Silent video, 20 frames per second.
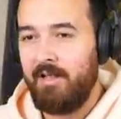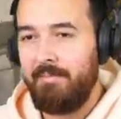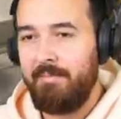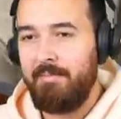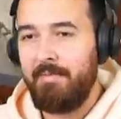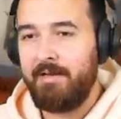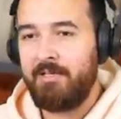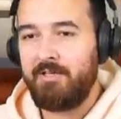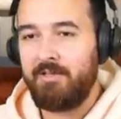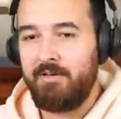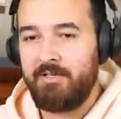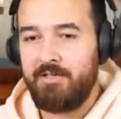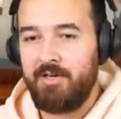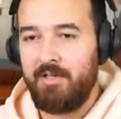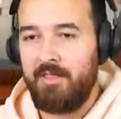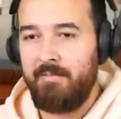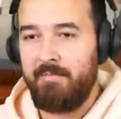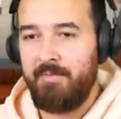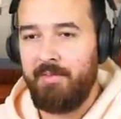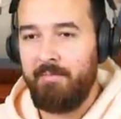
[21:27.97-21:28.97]
right, uh, let me make sure to
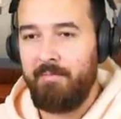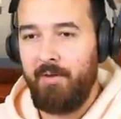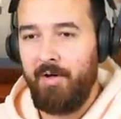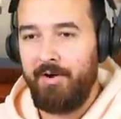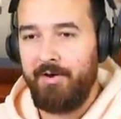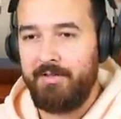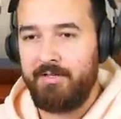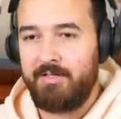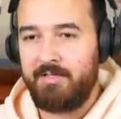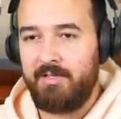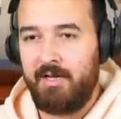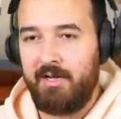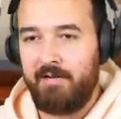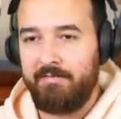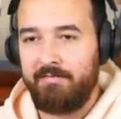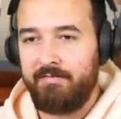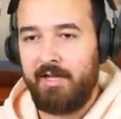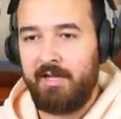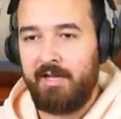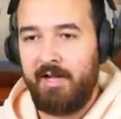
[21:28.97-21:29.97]
show them the modern
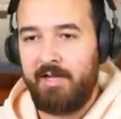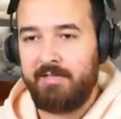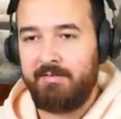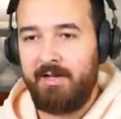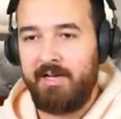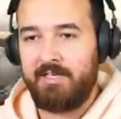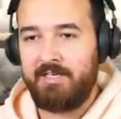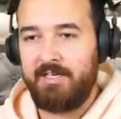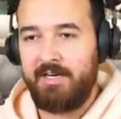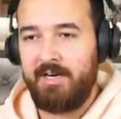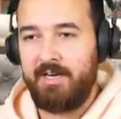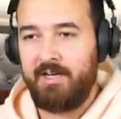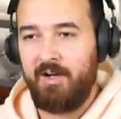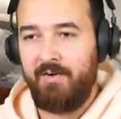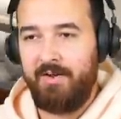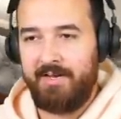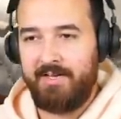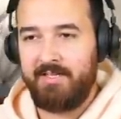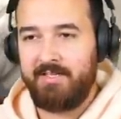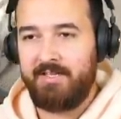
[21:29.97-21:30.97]
stuff. Okay, guys, we actually need to go
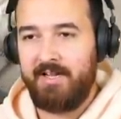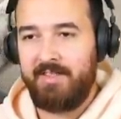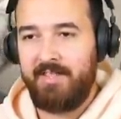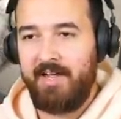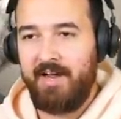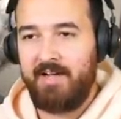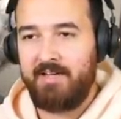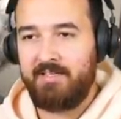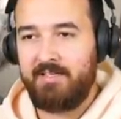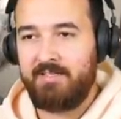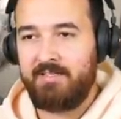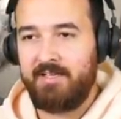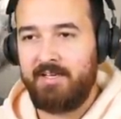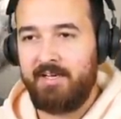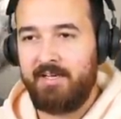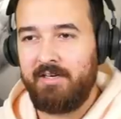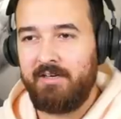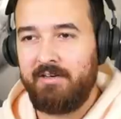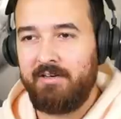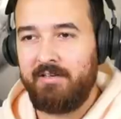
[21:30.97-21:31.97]
inside the house to see
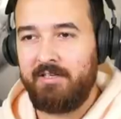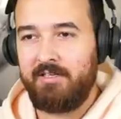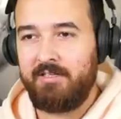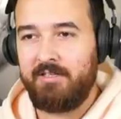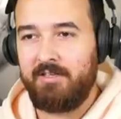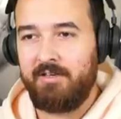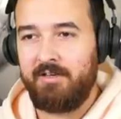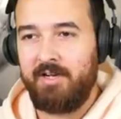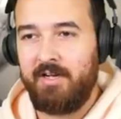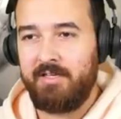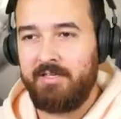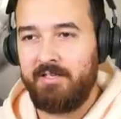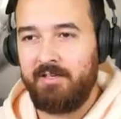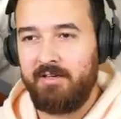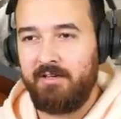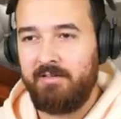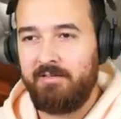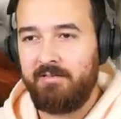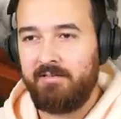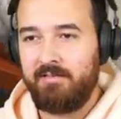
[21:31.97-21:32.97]
it, just so you guys
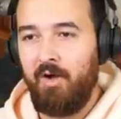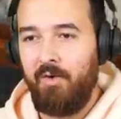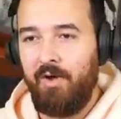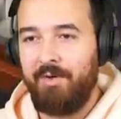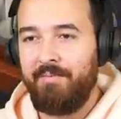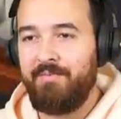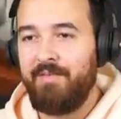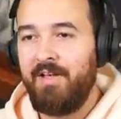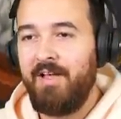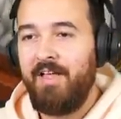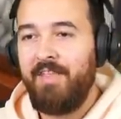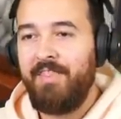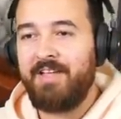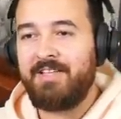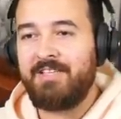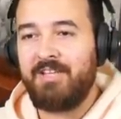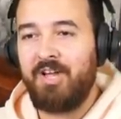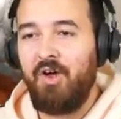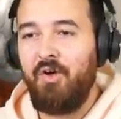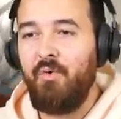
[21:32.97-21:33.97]
know. Oh, I've,
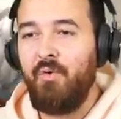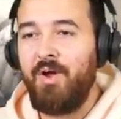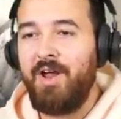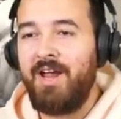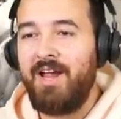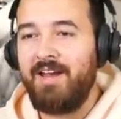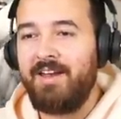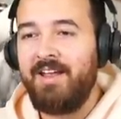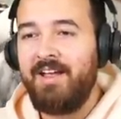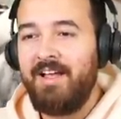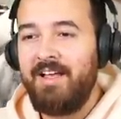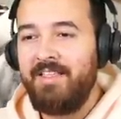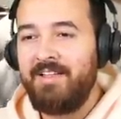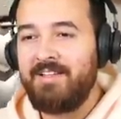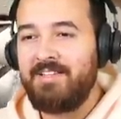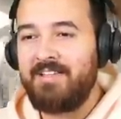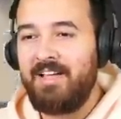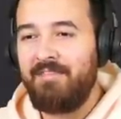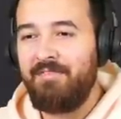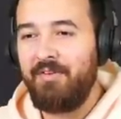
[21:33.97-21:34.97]
that's so weird.
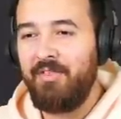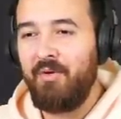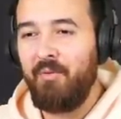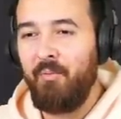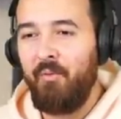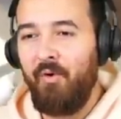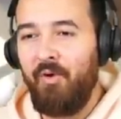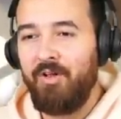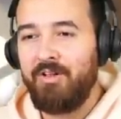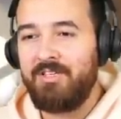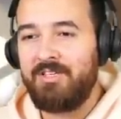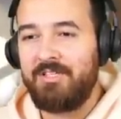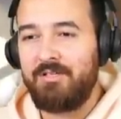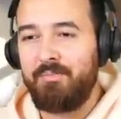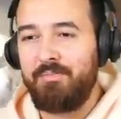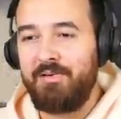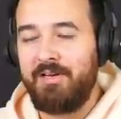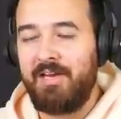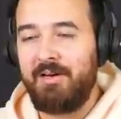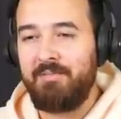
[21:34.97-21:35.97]
The stuff on the wall
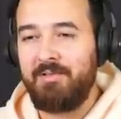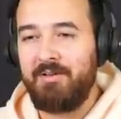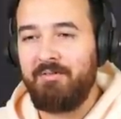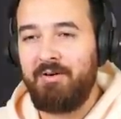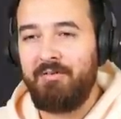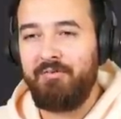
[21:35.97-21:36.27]
disappeared, but the